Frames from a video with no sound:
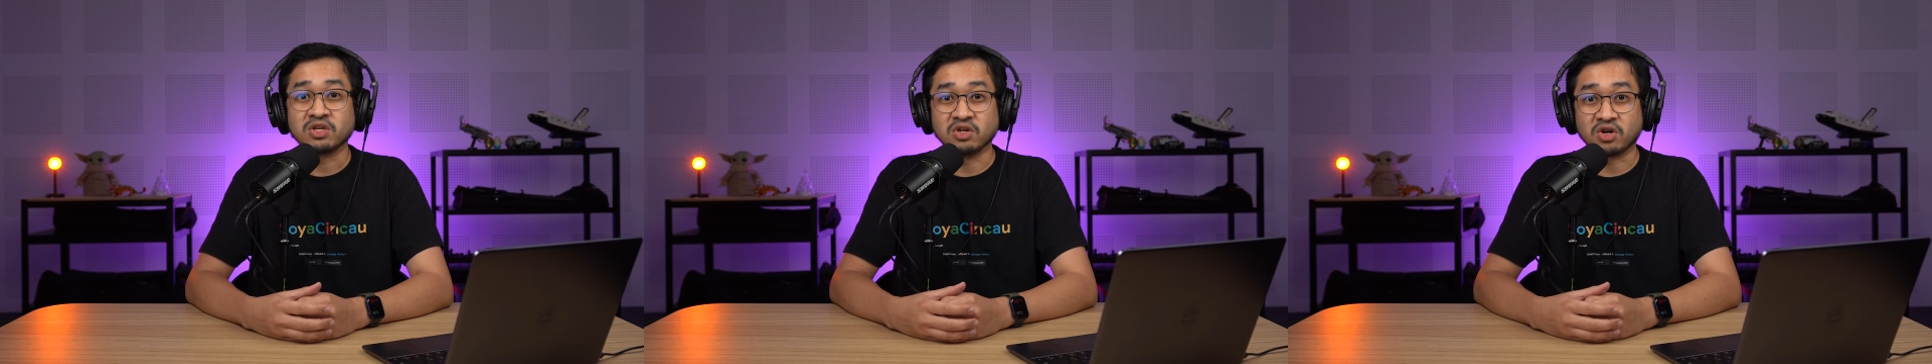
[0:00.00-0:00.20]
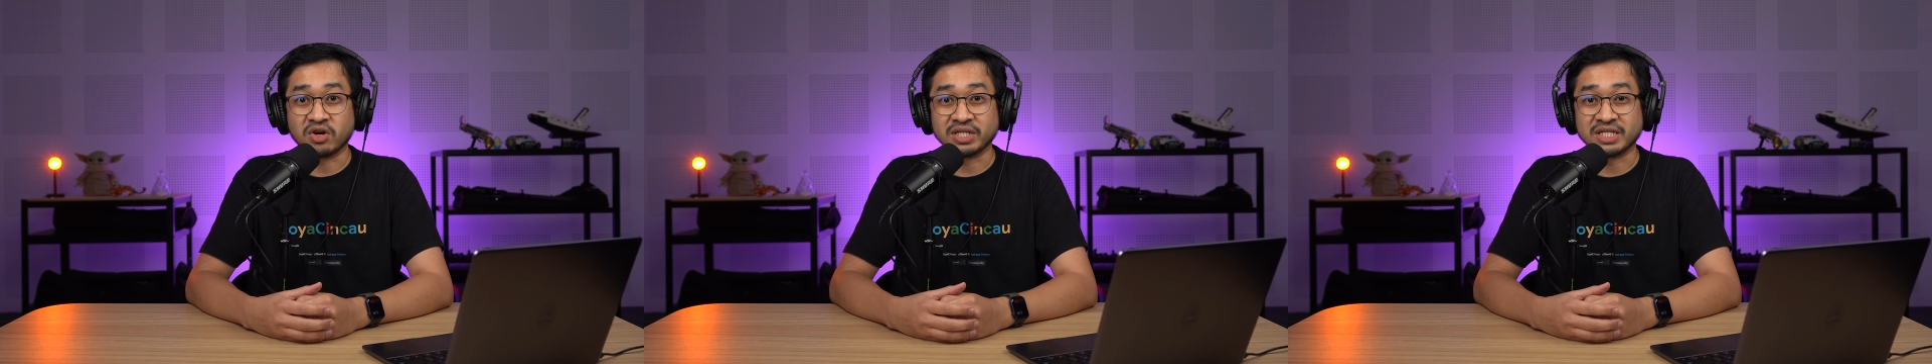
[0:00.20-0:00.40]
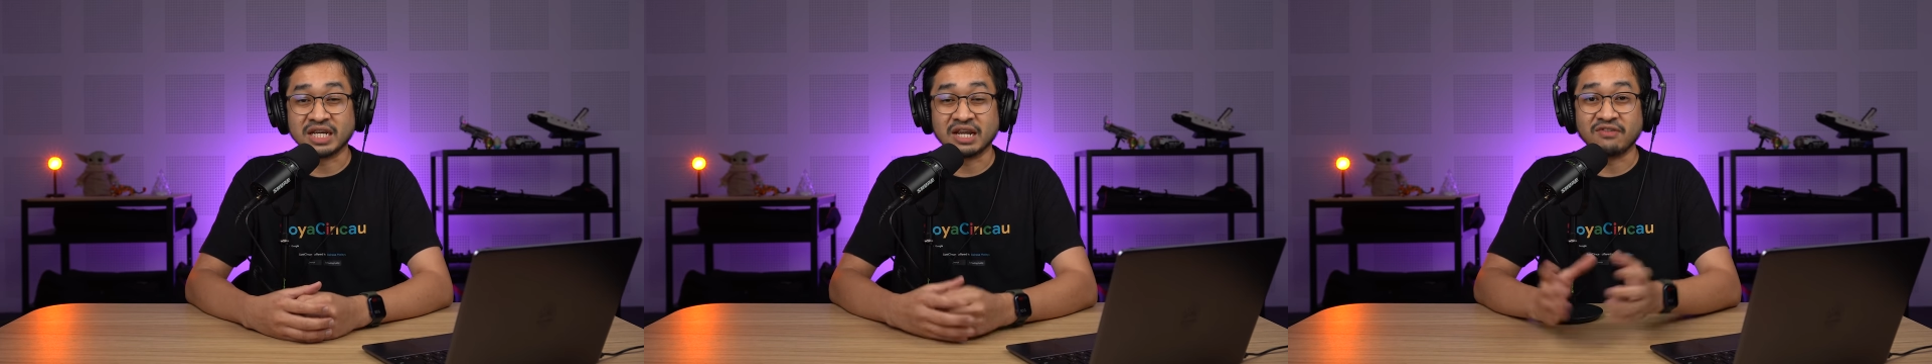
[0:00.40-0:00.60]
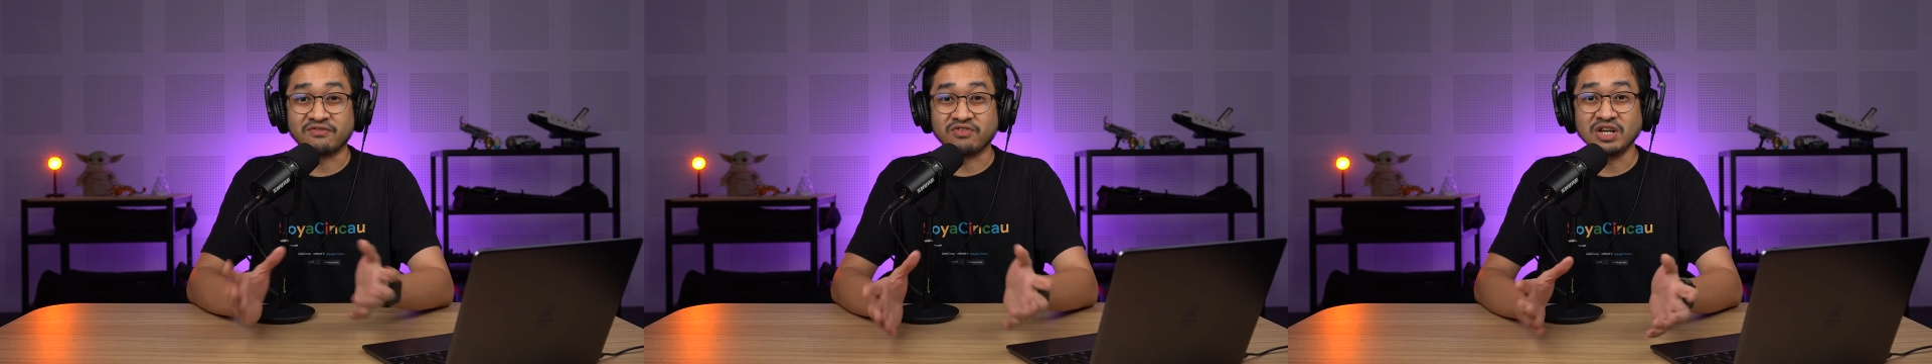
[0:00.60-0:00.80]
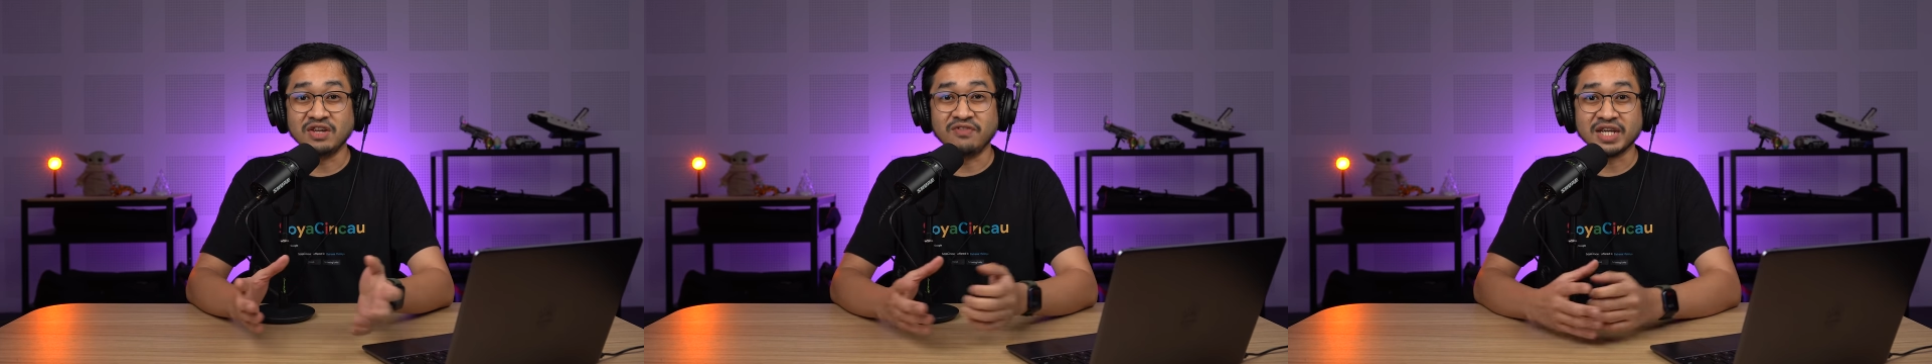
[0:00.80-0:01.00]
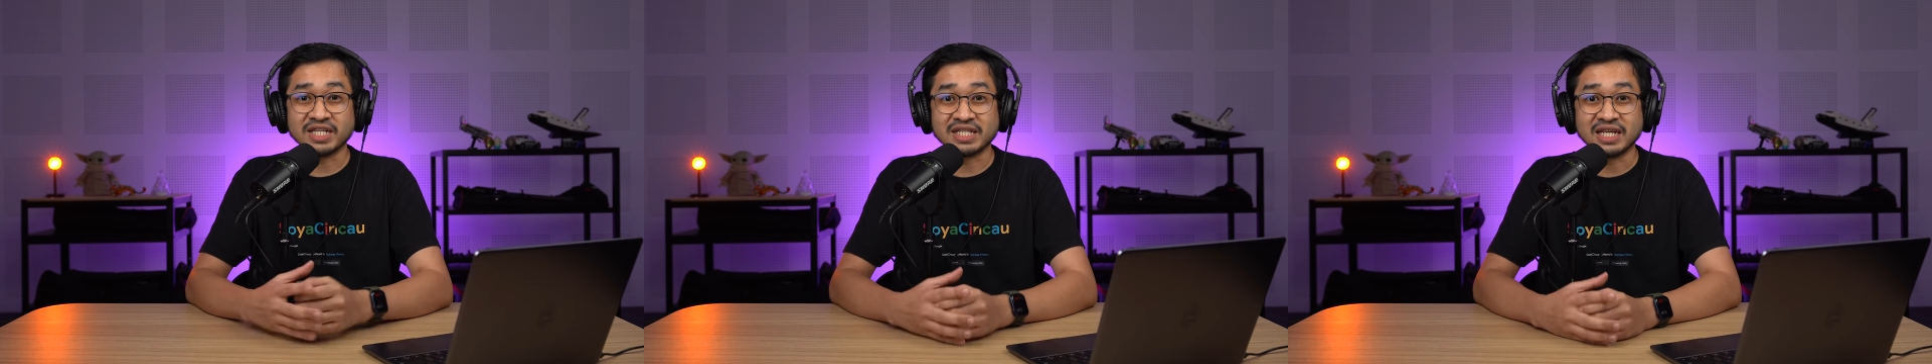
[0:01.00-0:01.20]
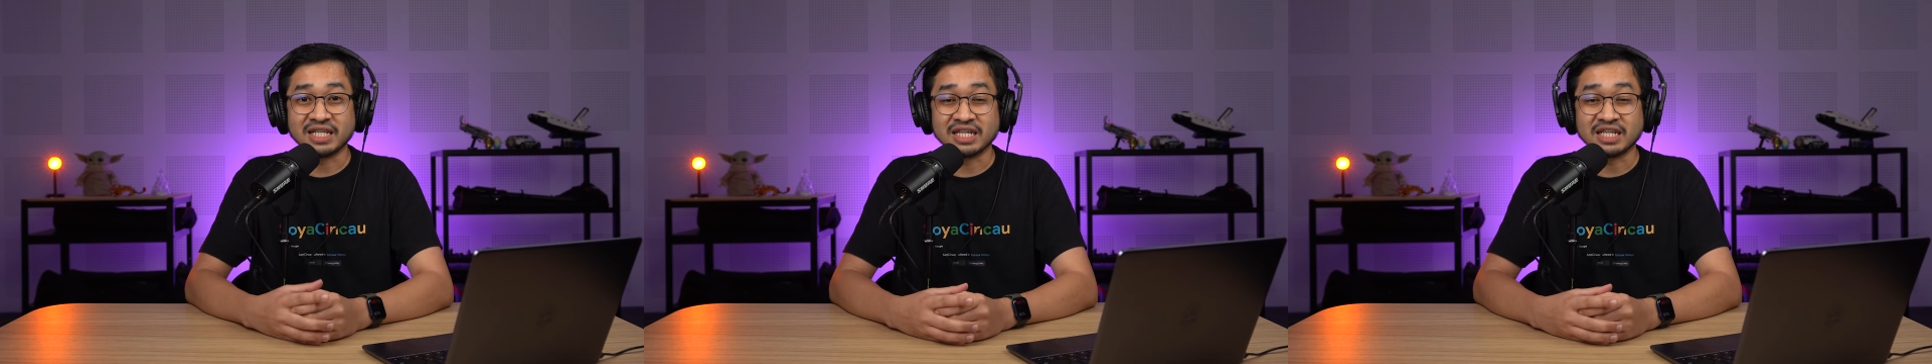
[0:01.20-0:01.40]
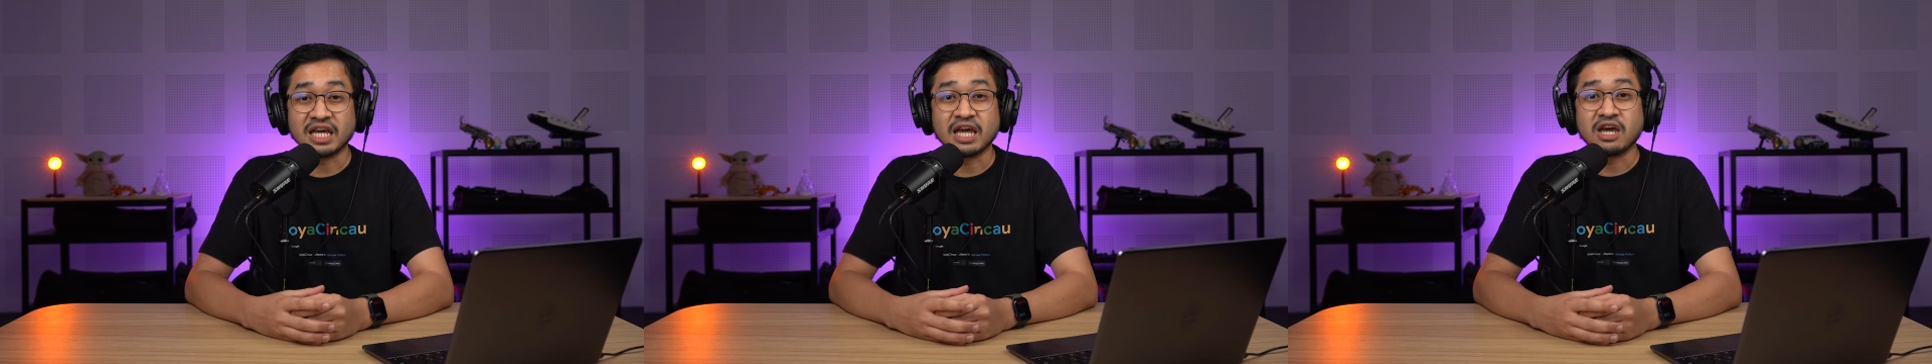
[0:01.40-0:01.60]
you're considered fully
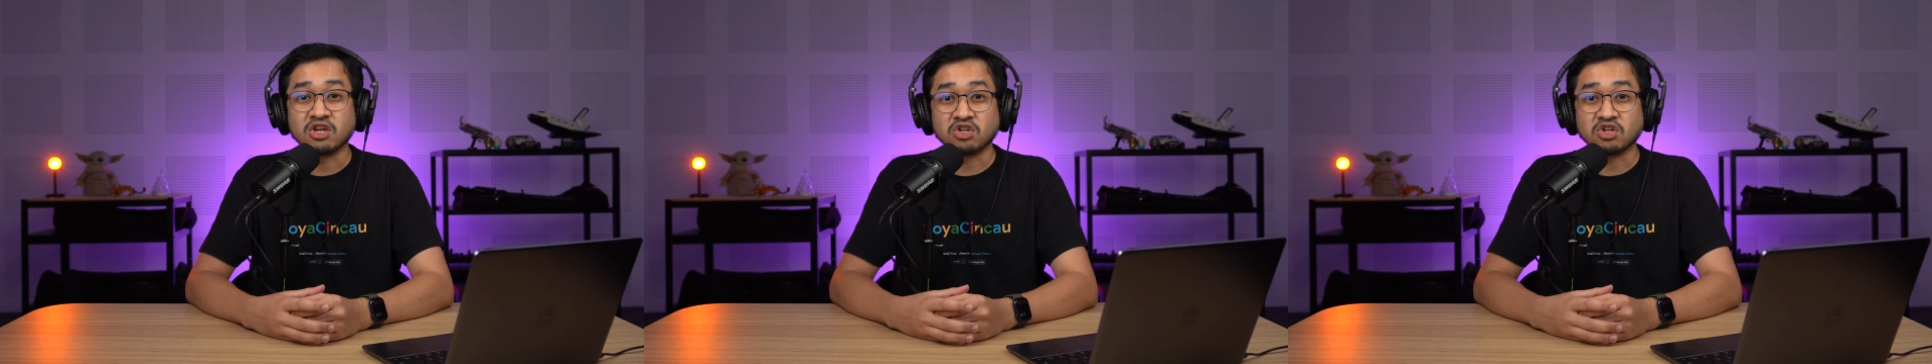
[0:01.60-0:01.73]
vaccinated